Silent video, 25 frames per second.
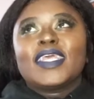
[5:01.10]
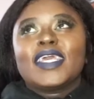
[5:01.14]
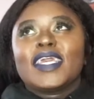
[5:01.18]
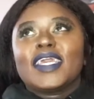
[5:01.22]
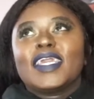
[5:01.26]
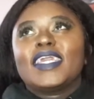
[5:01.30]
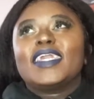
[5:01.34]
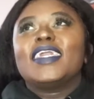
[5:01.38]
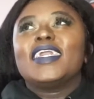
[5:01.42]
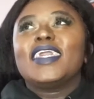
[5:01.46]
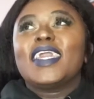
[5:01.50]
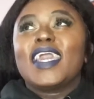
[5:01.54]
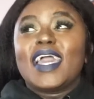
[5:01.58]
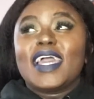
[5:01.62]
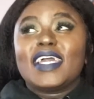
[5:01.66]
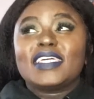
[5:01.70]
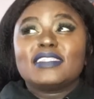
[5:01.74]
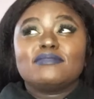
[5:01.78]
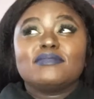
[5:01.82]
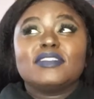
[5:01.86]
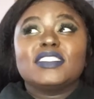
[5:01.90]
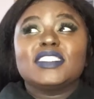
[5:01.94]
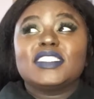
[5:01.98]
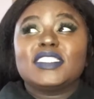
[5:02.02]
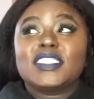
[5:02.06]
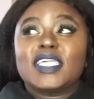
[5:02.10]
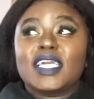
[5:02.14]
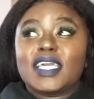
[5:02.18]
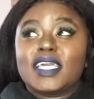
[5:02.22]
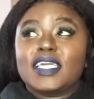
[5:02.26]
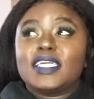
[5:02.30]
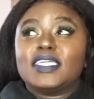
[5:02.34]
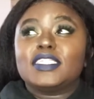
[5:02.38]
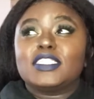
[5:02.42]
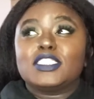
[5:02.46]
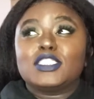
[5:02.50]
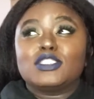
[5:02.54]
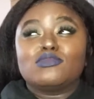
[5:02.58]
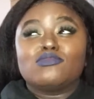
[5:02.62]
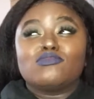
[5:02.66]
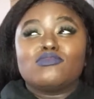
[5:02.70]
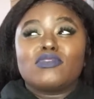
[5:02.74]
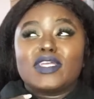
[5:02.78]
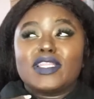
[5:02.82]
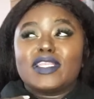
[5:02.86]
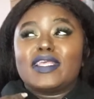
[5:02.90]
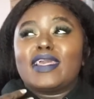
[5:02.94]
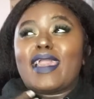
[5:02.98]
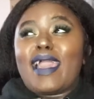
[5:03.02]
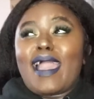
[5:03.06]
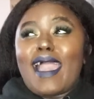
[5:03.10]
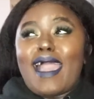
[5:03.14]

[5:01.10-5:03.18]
he has been saying some really